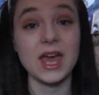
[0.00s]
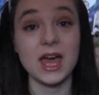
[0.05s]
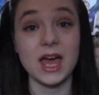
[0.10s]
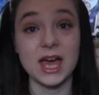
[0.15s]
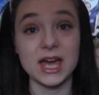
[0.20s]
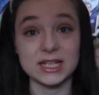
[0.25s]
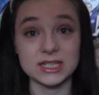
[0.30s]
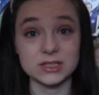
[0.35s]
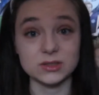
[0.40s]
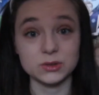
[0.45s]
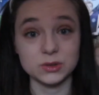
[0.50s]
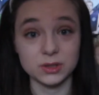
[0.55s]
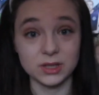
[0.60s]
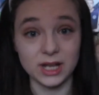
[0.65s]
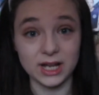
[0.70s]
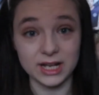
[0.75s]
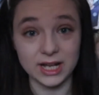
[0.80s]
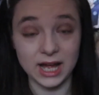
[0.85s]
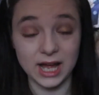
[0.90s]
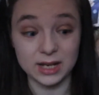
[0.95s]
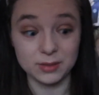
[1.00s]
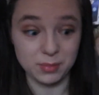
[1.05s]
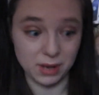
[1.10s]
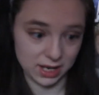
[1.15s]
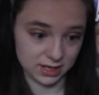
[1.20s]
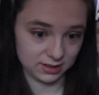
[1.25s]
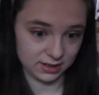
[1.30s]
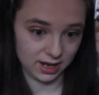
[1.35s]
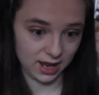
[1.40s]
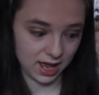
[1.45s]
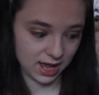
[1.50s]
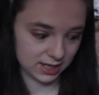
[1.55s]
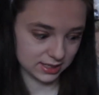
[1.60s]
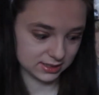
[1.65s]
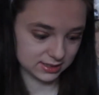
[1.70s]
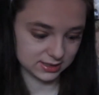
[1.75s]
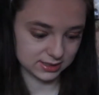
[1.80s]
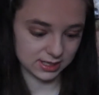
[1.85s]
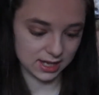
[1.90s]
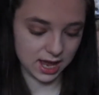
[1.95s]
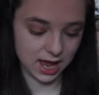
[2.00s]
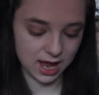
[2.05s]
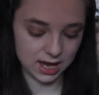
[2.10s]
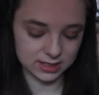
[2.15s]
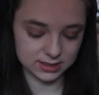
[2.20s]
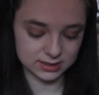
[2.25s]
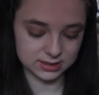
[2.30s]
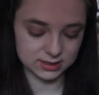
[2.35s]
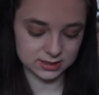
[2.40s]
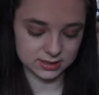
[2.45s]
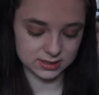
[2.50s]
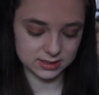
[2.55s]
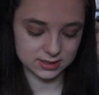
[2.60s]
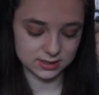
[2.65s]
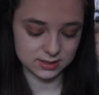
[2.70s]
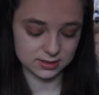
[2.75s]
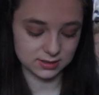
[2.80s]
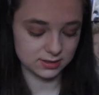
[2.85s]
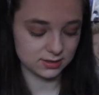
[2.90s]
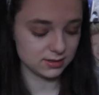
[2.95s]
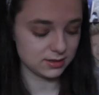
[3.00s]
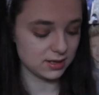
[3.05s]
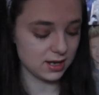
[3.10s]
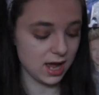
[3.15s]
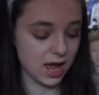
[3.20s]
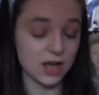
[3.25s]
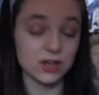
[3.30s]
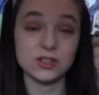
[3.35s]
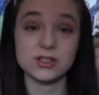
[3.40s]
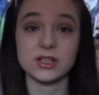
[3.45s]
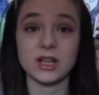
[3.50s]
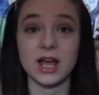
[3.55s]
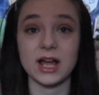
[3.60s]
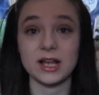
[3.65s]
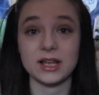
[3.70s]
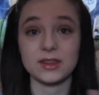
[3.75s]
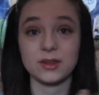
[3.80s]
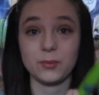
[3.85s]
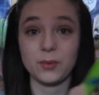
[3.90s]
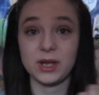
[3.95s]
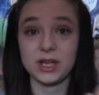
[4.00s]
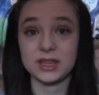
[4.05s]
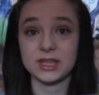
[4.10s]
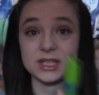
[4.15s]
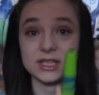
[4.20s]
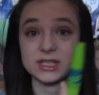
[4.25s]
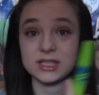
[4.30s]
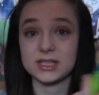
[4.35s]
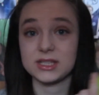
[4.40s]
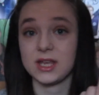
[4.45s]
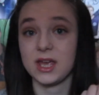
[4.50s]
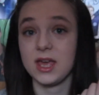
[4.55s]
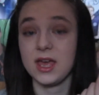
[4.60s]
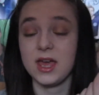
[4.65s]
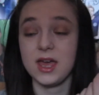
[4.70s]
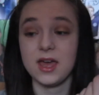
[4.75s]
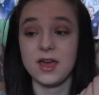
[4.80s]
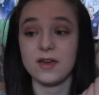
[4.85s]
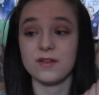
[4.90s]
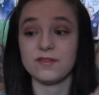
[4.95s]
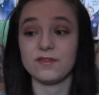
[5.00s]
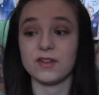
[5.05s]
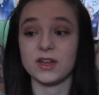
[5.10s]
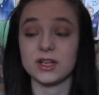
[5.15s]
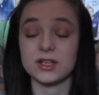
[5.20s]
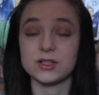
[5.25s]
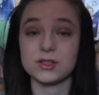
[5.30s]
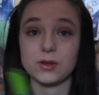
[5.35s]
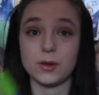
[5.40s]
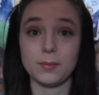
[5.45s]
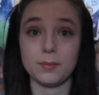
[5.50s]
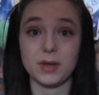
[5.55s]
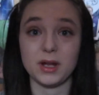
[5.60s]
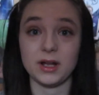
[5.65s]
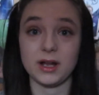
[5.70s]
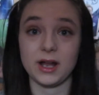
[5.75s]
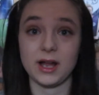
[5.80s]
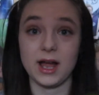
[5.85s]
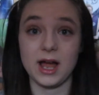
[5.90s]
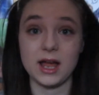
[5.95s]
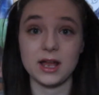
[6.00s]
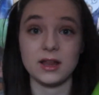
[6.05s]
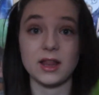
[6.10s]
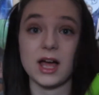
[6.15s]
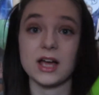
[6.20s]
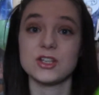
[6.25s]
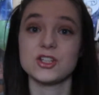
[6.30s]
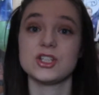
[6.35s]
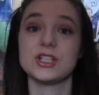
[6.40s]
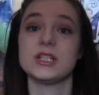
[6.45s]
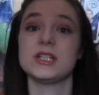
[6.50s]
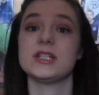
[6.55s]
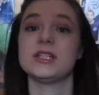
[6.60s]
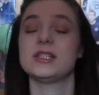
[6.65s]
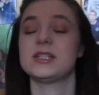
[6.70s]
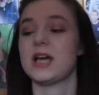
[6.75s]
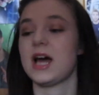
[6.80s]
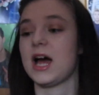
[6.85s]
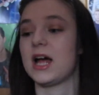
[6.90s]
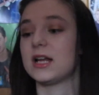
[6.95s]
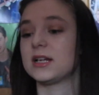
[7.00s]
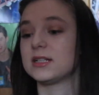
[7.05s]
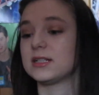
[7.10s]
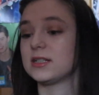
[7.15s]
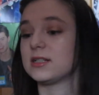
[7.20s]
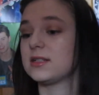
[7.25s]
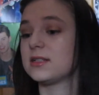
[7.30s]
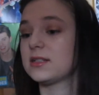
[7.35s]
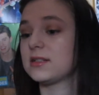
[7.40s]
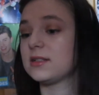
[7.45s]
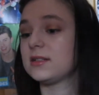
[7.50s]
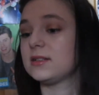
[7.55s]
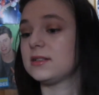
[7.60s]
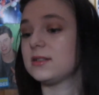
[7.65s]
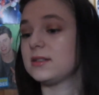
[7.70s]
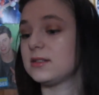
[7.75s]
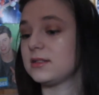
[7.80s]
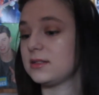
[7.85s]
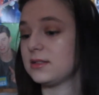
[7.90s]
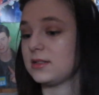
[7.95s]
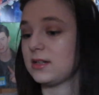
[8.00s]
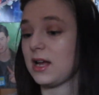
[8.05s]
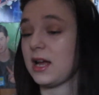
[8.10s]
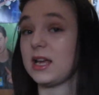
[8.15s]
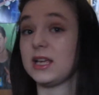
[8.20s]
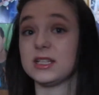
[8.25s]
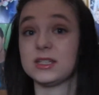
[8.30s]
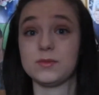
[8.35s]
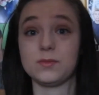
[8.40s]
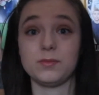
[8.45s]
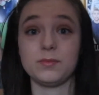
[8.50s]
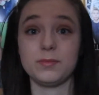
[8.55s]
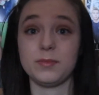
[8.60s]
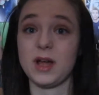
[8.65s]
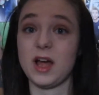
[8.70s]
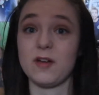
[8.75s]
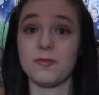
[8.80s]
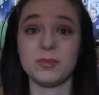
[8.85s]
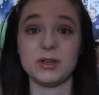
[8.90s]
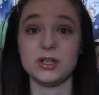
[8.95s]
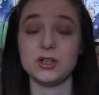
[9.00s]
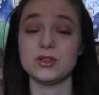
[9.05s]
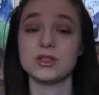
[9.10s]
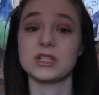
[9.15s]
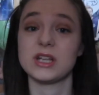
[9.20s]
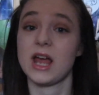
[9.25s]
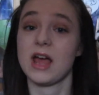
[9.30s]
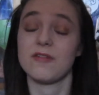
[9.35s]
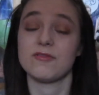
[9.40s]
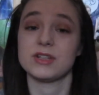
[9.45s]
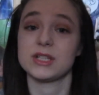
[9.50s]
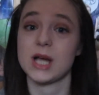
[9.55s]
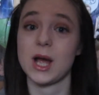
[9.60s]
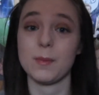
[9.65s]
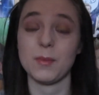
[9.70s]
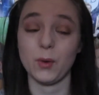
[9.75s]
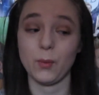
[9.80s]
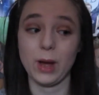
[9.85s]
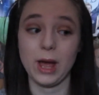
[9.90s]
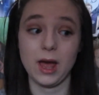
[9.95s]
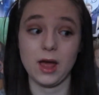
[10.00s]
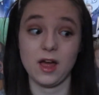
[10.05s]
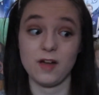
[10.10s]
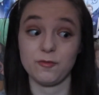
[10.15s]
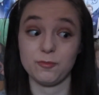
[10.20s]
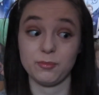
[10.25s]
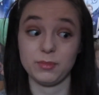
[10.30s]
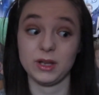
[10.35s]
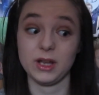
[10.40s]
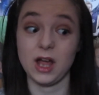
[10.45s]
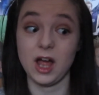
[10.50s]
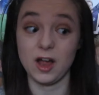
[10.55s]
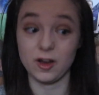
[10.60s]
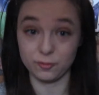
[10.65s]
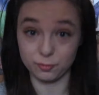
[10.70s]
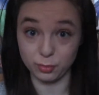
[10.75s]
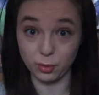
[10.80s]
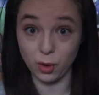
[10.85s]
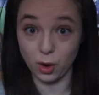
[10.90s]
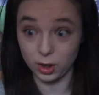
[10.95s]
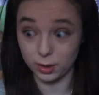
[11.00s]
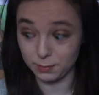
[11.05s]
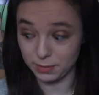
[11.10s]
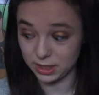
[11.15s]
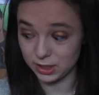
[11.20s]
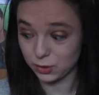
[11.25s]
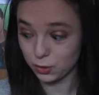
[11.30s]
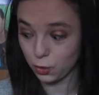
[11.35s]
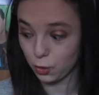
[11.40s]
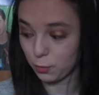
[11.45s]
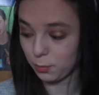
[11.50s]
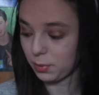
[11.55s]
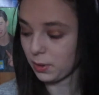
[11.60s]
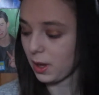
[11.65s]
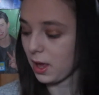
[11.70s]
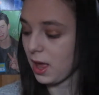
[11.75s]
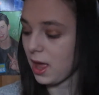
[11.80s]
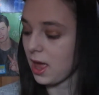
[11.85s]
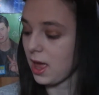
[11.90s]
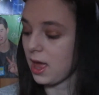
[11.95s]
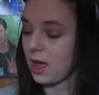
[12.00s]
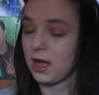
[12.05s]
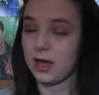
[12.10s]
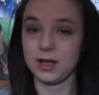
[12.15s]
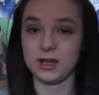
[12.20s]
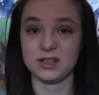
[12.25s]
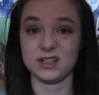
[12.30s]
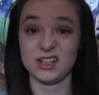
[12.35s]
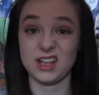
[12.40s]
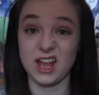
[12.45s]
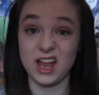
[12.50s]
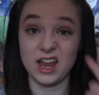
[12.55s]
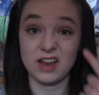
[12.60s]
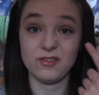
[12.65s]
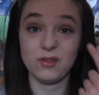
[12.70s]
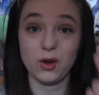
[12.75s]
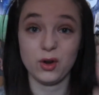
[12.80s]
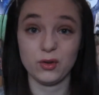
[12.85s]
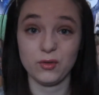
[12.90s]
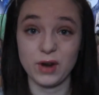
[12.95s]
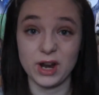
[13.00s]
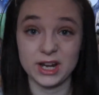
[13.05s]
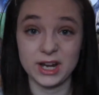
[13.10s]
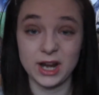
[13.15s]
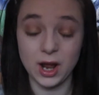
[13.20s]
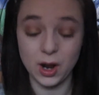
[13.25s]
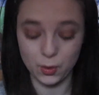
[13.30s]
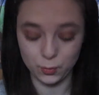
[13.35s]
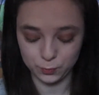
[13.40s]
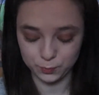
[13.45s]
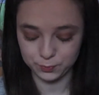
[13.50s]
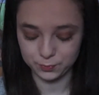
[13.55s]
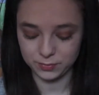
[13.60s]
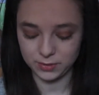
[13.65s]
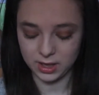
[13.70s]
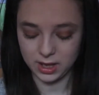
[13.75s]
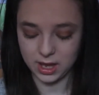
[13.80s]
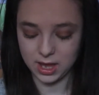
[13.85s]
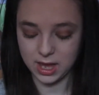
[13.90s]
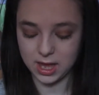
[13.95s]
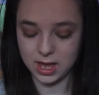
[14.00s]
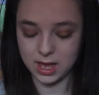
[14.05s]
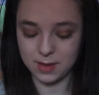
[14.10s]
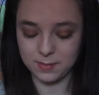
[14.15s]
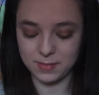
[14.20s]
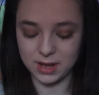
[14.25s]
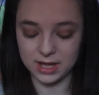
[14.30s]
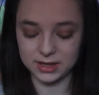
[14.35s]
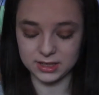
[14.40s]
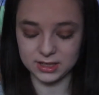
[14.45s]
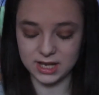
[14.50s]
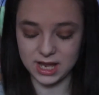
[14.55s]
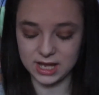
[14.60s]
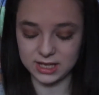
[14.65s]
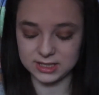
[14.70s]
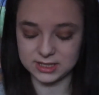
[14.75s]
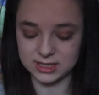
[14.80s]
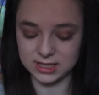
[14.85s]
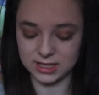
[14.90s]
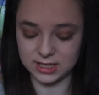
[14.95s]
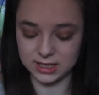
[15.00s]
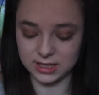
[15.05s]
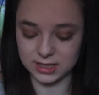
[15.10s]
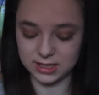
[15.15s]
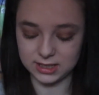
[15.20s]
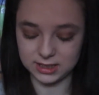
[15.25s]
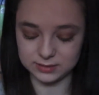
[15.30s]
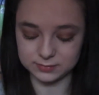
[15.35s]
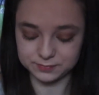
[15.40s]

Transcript: I didn't look like I had panda eyes. And I just like the way this fits on my eyelashes, and I've been using it every time I've put on makeup, and I have it on right now. And the next thing